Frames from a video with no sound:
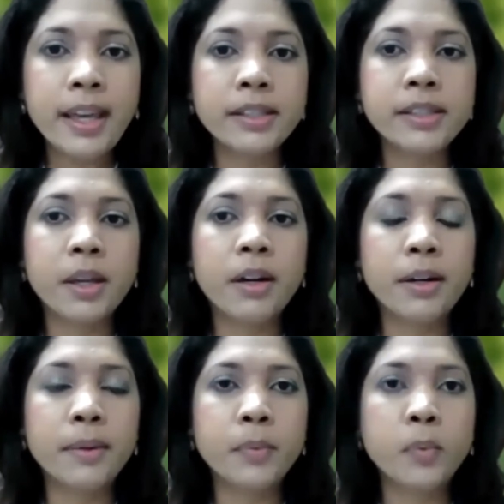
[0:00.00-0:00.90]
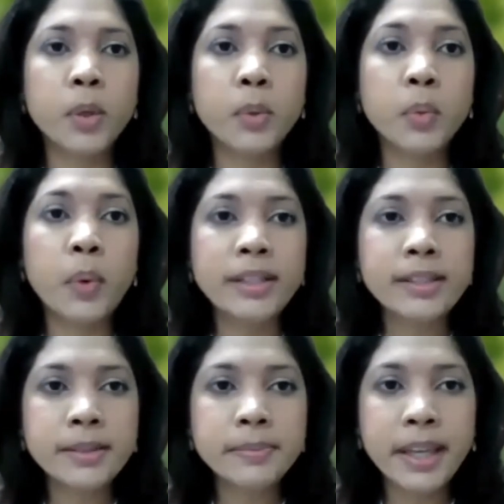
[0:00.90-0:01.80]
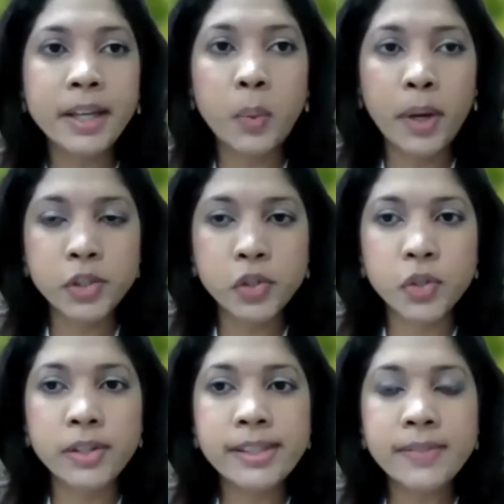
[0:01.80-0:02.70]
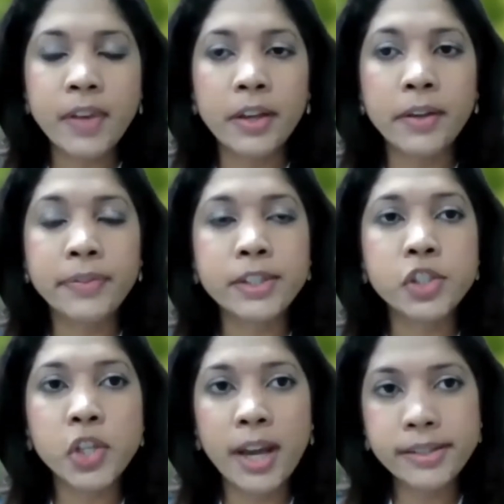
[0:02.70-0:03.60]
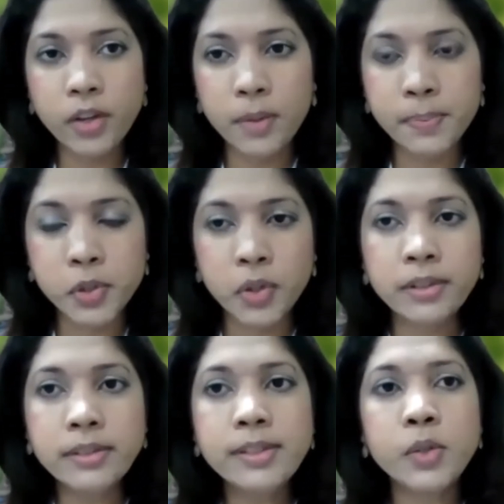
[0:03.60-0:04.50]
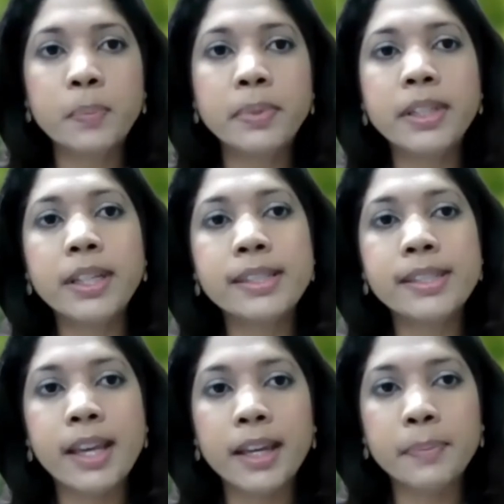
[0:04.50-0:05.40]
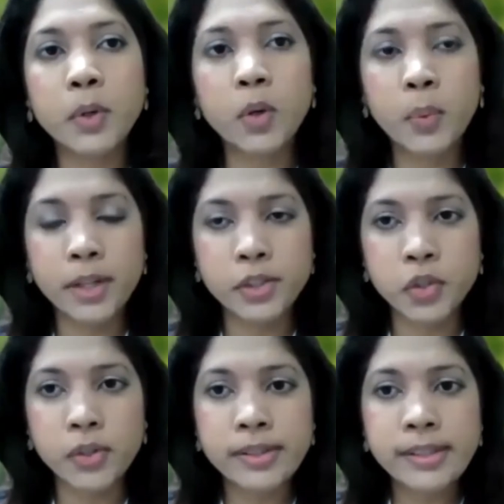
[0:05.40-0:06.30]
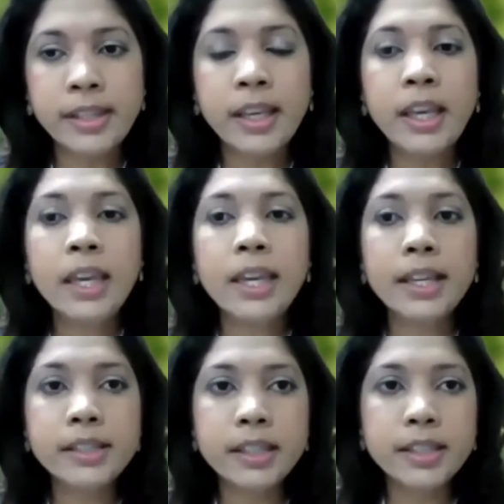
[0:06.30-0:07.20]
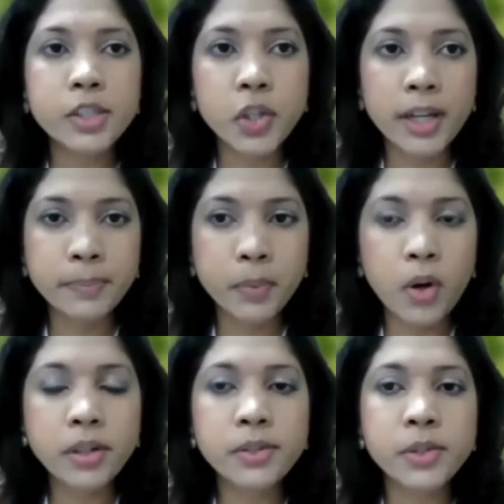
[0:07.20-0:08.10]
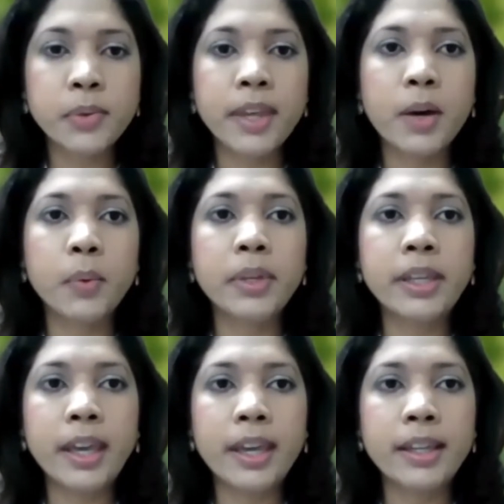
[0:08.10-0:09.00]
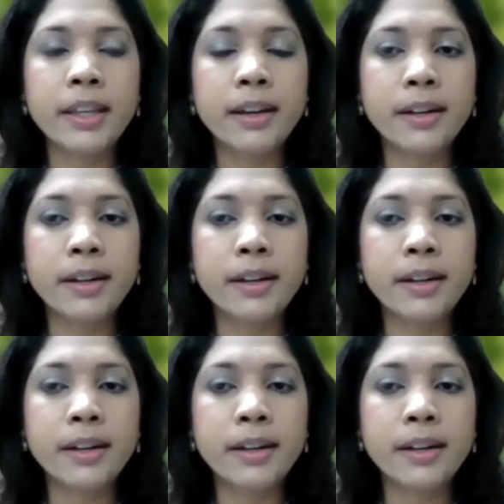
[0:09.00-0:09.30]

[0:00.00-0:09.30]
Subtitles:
that we will welcome their questions via the chat option. So please type your questions into the chat box so that we can